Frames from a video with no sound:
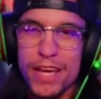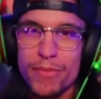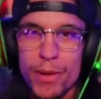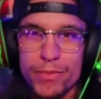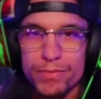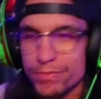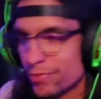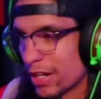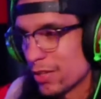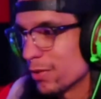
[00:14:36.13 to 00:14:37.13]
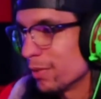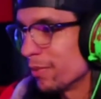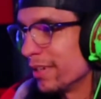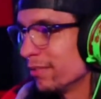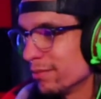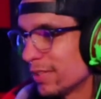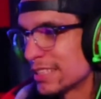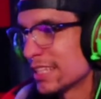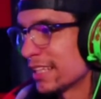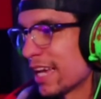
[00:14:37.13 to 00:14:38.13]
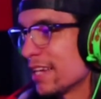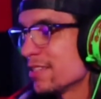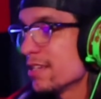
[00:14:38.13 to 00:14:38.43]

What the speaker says: everybody would fucking do it, but that's not the case.